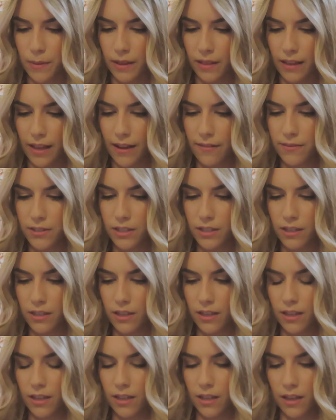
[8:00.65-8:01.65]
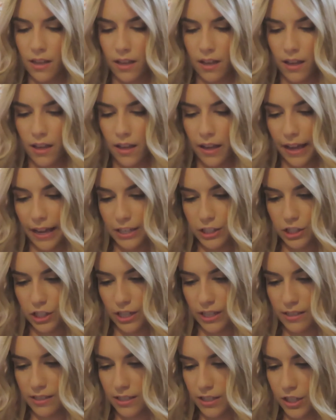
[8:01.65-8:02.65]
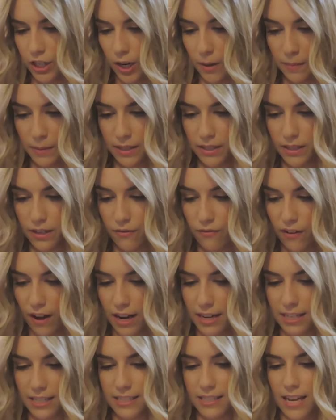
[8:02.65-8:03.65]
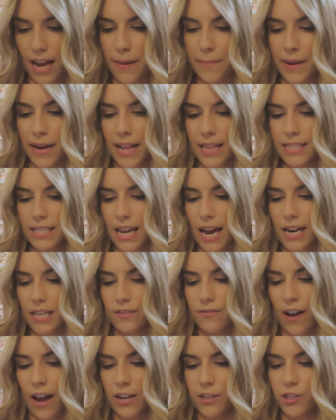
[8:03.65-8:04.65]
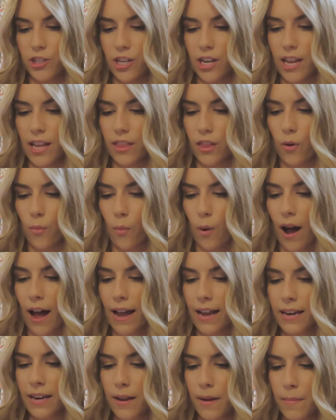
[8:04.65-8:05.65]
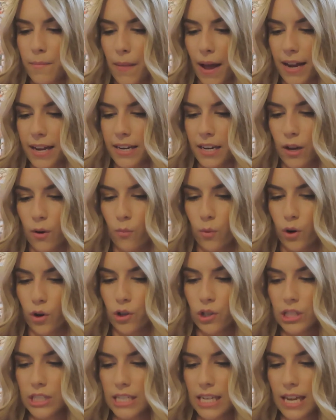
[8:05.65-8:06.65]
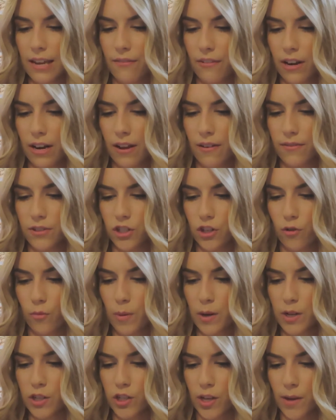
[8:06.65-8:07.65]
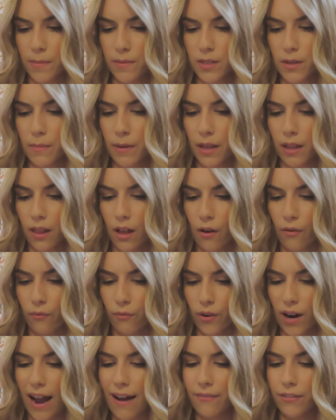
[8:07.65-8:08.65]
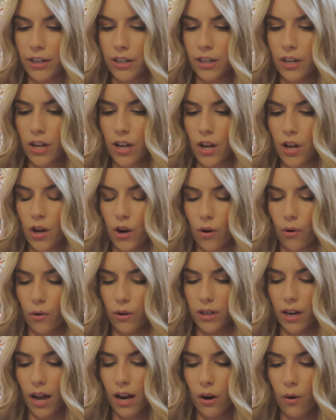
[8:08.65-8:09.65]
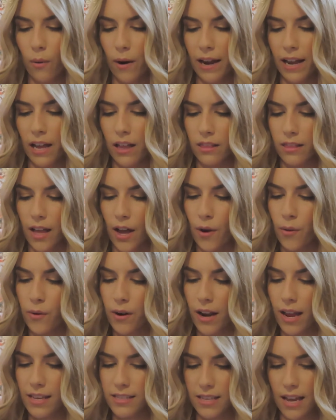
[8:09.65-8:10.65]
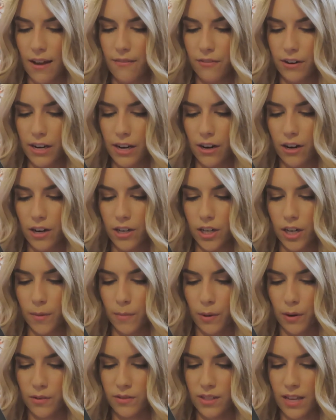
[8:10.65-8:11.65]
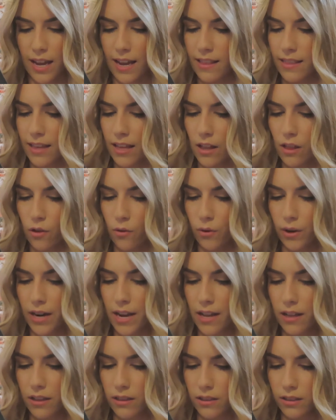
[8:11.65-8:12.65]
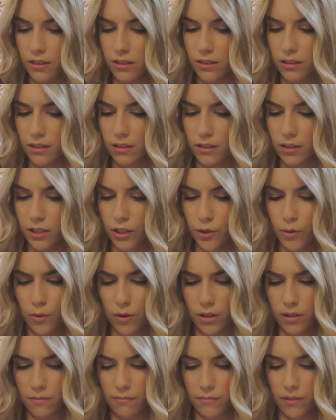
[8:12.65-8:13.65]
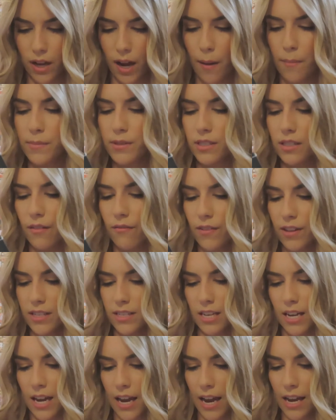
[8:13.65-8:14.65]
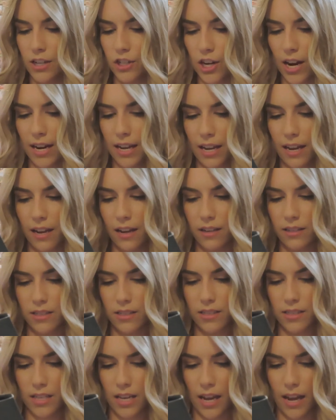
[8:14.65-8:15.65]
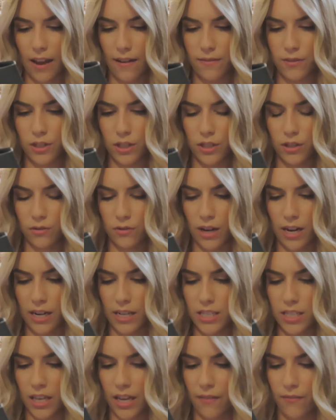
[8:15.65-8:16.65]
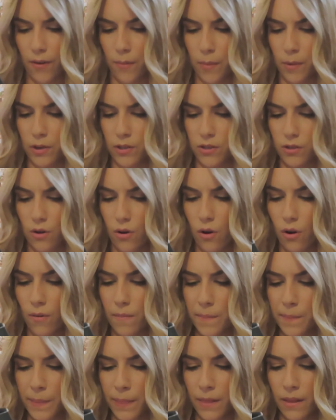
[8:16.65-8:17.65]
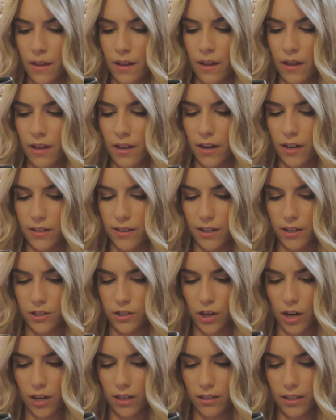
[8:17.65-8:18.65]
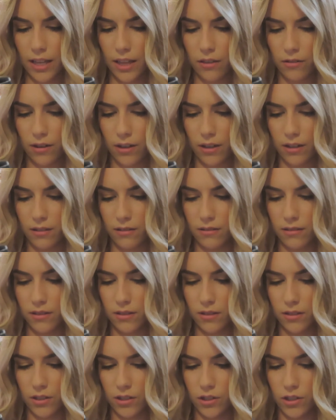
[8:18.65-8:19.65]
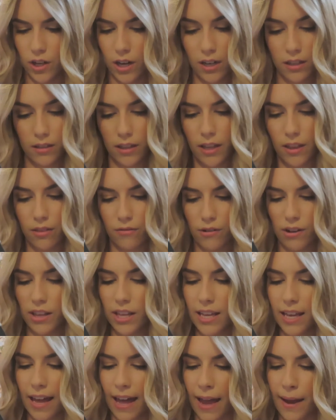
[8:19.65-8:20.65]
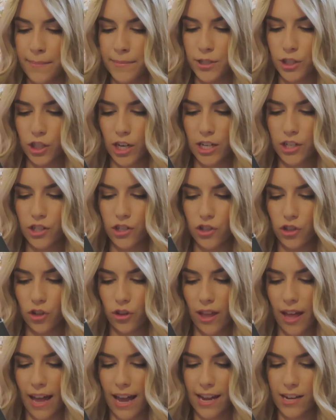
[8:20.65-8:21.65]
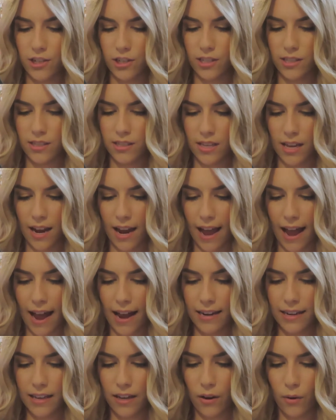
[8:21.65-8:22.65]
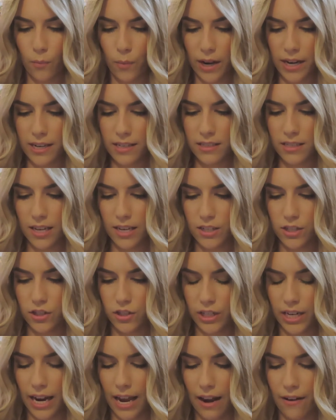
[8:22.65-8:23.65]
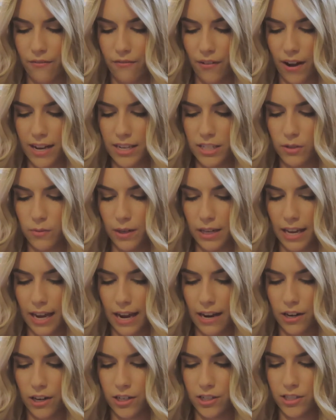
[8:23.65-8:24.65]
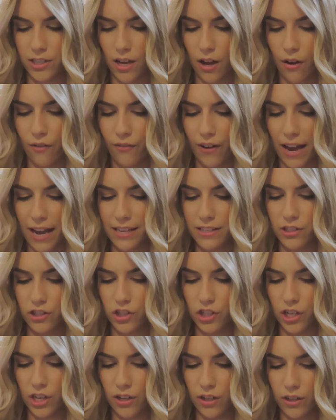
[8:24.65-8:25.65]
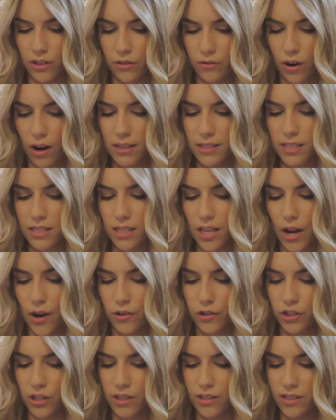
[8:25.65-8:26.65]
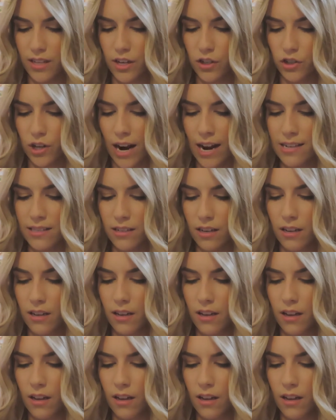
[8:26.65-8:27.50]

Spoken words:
to be lived. And she is determined to find excitement and satisfaction in the wide, beckoning world, even if she'll be doomed to be alone forever. Or not quite alone, as every year on her birthday, the alluring Luke comes to visit, checking to see if she's ready to give up her soul. Their darkly thrilling game stretches through the ages, seeing Addie witness history and fight to regain herself as she crosses oceans and tries